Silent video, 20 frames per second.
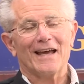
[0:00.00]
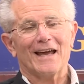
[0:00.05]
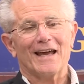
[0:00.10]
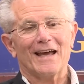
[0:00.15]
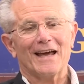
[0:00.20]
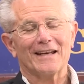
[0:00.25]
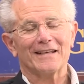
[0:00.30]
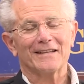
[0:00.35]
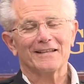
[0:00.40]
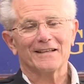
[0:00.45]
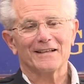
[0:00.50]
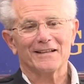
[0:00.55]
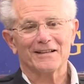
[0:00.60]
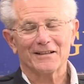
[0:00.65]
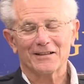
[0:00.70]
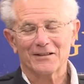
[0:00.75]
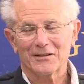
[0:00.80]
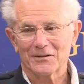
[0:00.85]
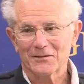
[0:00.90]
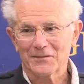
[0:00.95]
And
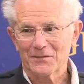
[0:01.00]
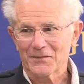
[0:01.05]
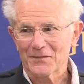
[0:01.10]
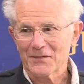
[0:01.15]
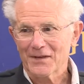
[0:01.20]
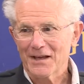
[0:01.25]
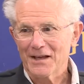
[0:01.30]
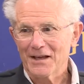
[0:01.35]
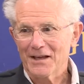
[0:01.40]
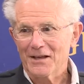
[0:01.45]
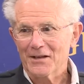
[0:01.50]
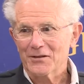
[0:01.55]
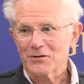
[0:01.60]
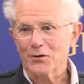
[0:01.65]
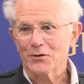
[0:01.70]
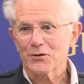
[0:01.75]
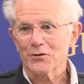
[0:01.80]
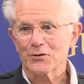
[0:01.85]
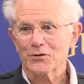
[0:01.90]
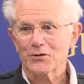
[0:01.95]
so
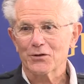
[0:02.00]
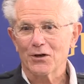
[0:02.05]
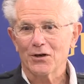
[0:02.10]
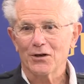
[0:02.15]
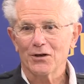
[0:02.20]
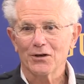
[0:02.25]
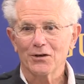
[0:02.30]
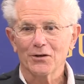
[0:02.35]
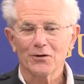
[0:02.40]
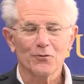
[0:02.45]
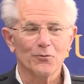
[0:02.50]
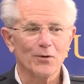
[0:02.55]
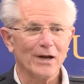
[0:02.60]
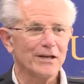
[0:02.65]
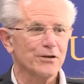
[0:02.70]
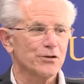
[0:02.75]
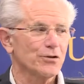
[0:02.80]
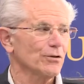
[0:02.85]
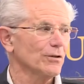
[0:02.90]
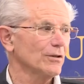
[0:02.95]
you saw
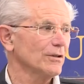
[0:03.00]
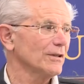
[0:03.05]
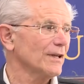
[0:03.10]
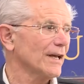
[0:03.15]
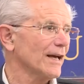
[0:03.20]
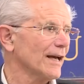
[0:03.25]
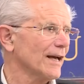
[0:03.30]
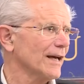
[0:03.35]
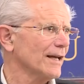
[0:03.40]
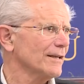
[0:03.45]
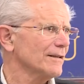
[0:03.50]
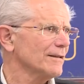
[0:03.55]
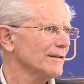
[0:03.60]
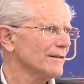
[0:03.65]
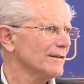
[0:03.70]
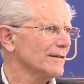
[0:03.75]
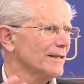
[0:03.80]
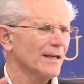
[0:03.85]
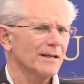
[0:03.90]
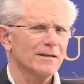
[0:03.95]
Rachel
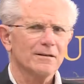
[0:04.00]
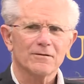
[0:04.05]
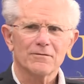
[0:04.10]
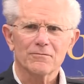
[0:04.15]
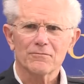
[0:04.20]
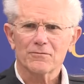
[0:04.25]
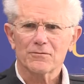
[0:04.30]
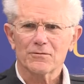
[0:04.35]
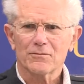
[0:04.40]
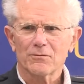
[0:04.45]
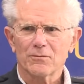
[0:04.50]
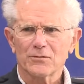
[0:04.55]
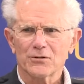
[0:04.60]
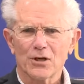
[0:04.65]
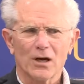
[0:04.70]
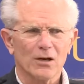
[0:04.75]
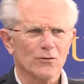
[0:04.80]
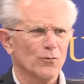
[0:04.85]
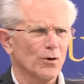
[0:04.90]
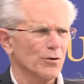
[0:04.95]
and then
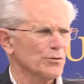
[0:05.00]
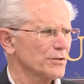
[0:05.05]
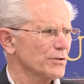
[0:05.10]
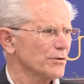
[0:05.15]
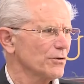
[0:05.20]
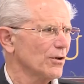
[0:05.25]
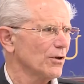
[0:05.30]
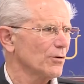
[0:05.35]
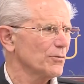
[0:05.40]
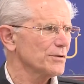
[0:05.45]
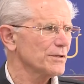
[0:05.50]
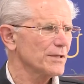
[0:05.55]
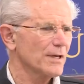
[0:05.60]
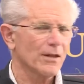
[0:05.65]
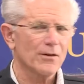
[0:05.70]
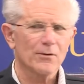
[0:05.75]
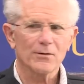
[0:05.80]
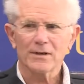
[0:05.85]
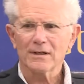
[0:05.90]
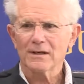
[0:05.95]
John Rosenthal was the
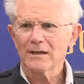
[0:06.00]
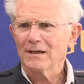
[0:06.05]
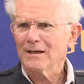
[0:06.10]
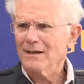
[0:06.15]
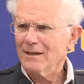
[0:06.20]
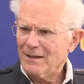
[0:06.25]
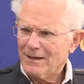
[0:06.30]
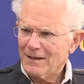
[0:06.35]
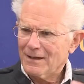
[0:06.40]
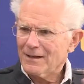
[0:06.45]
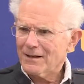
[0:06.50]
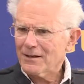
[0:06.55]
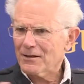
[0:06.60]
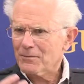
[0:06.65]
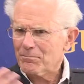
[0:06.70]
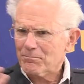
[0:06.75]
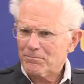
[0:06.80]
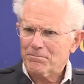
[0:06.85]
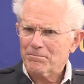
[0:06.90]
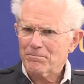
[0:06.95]
other one. There are